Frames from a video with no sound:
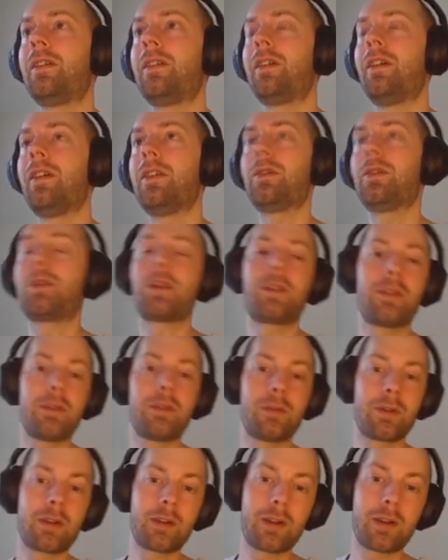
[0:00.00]
You
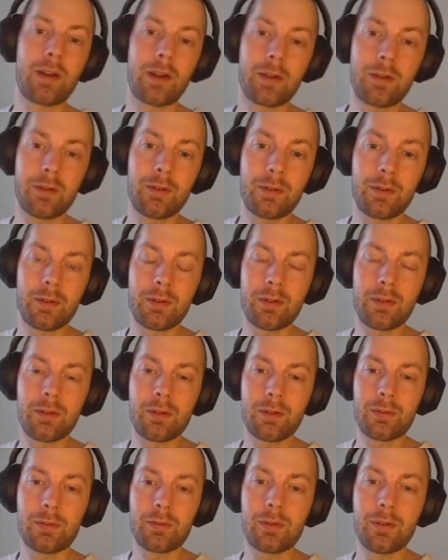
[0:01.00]
can
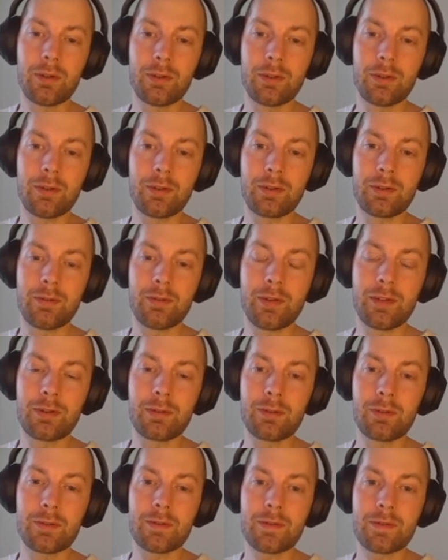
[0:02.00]
Google tweak
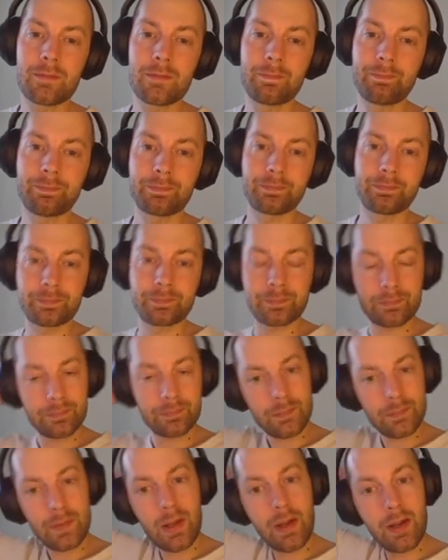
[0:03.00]
tools,
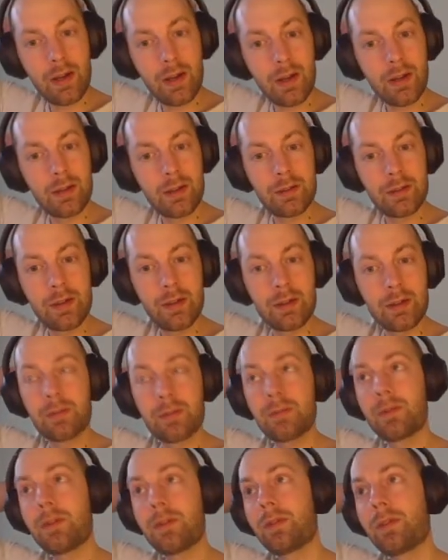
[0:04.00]
and
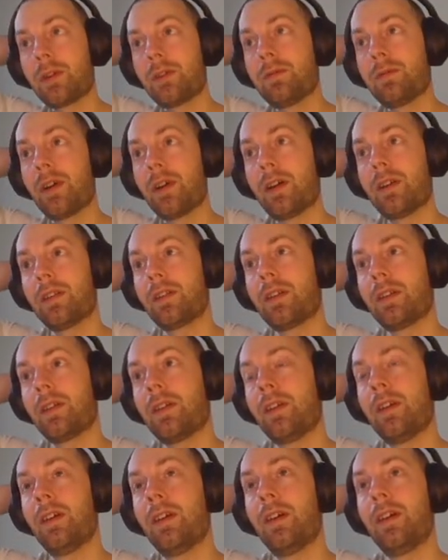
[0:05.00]
then you can find
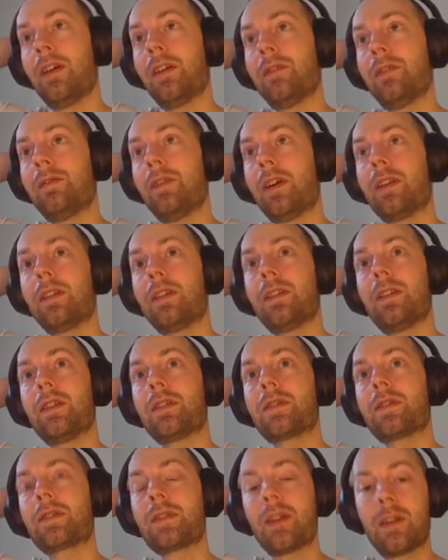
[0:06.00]

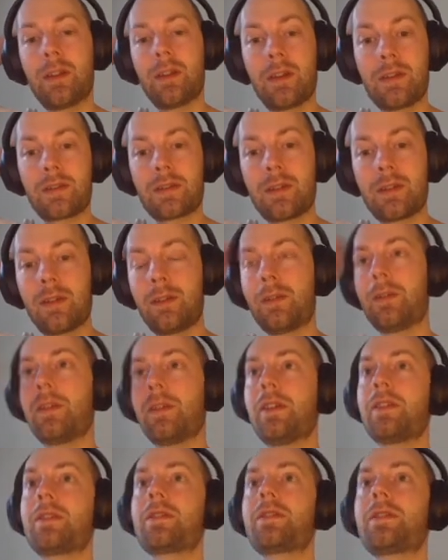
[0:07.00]
this and install
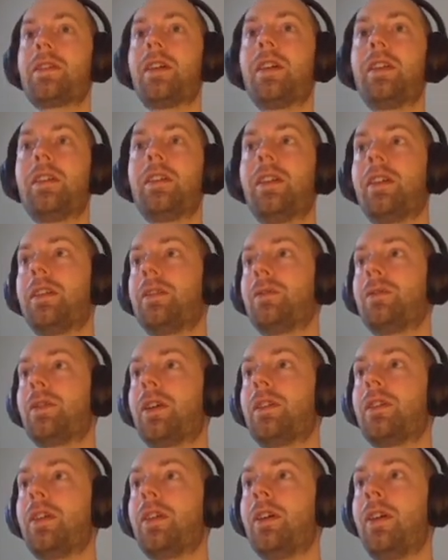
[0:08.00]
this, and then you
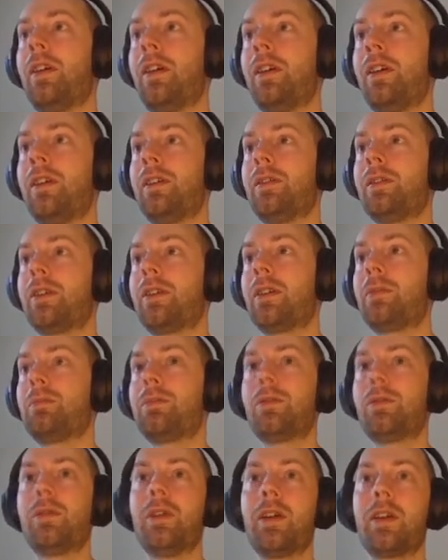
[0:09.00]
can
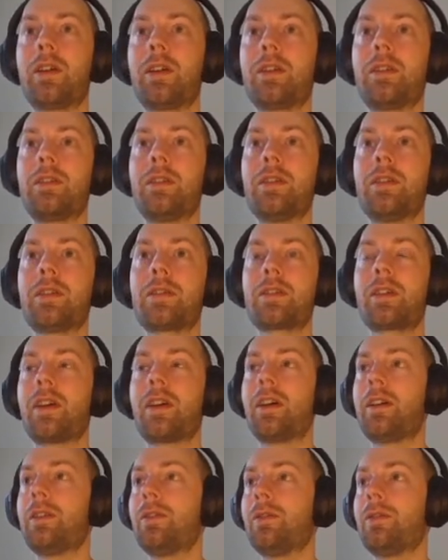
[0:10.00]
put like this
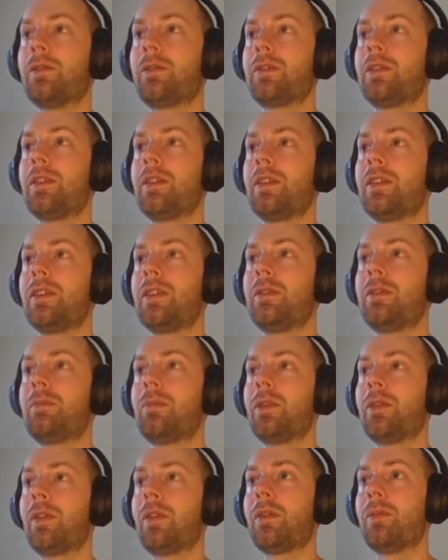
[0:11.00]
kind of
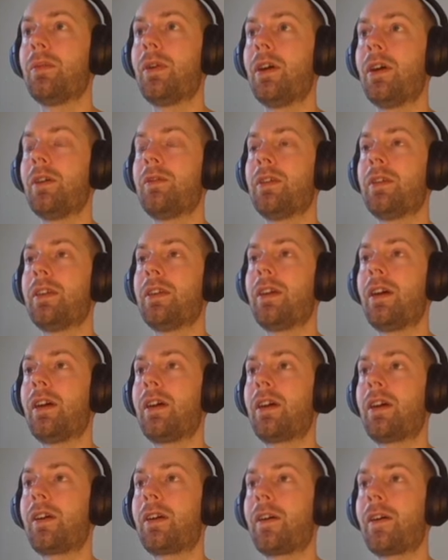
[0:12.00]
theme or have a
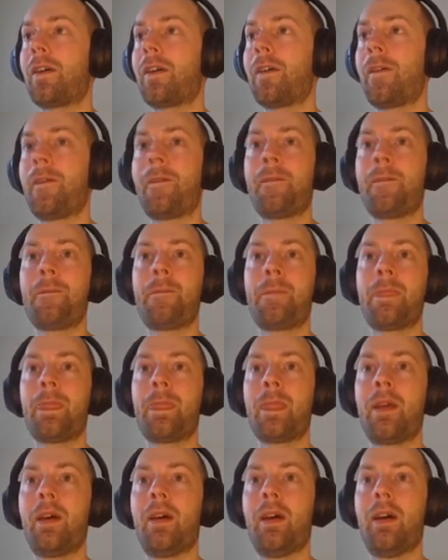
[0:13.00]
dark,
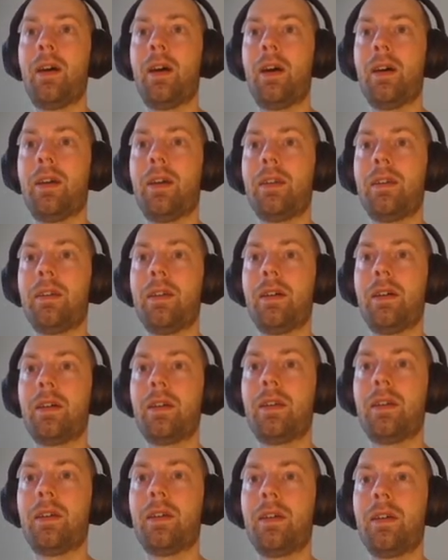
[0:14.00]
and
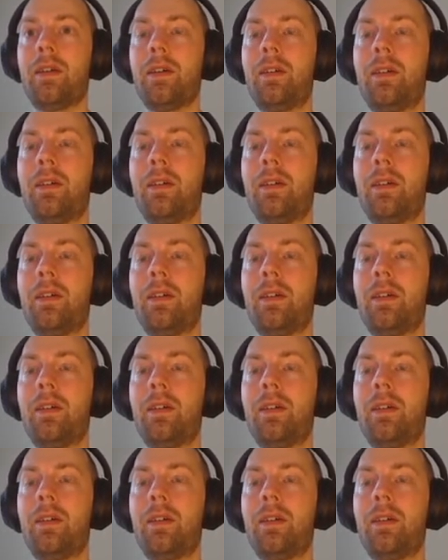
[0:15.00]
then